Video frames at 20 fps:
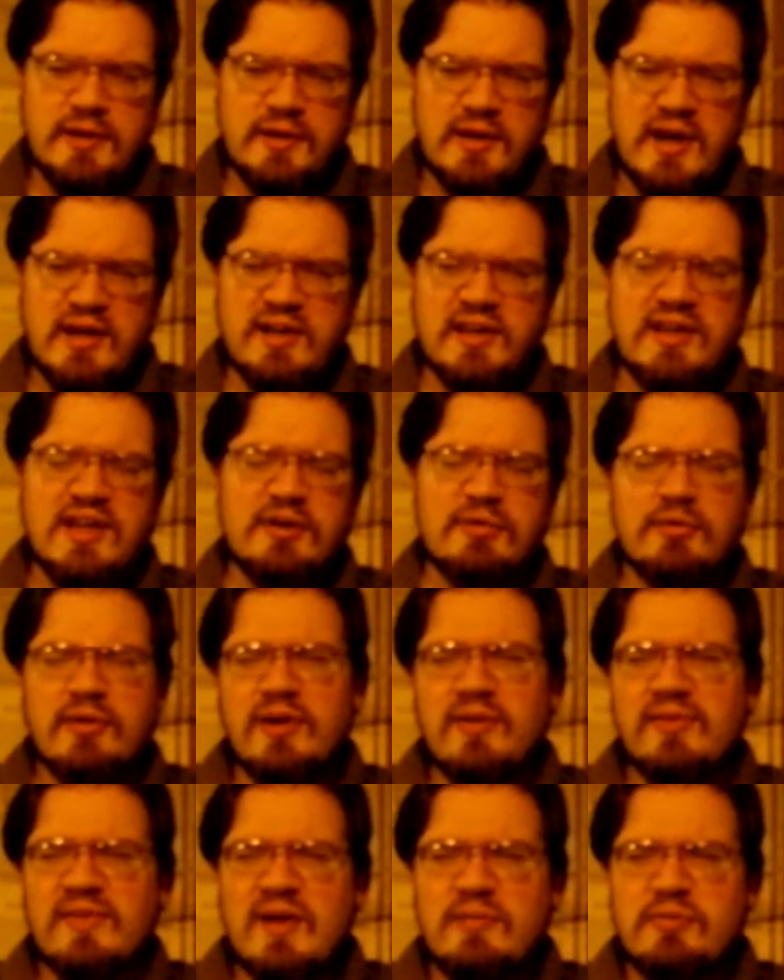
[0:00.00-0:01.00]
How do you get
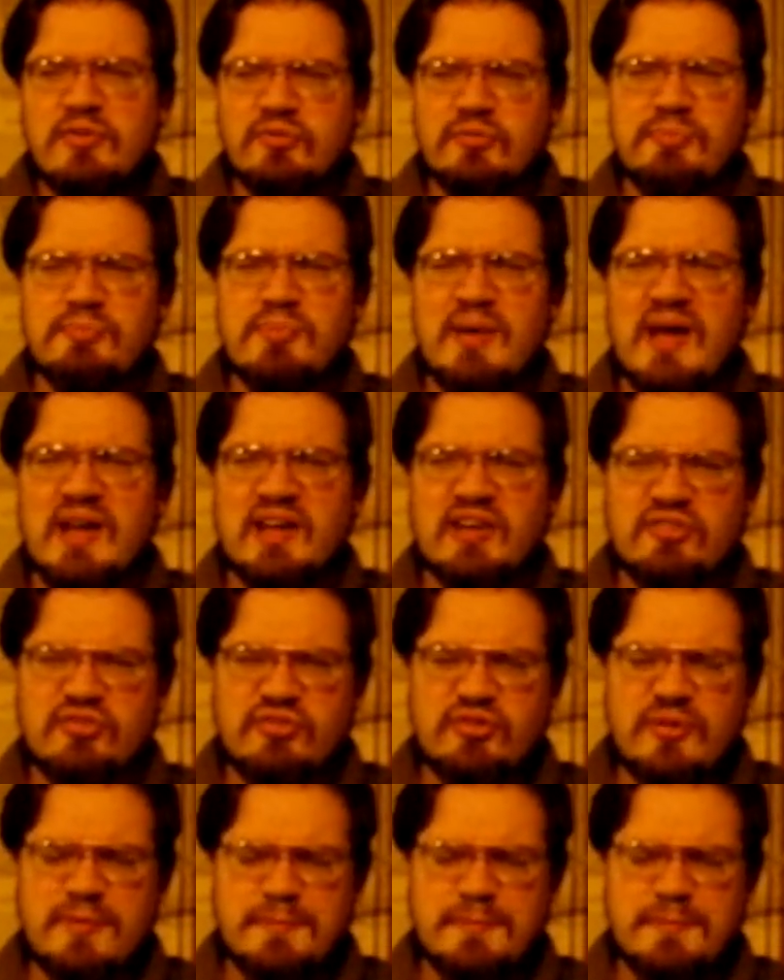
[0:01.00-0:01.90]
around that much baggage?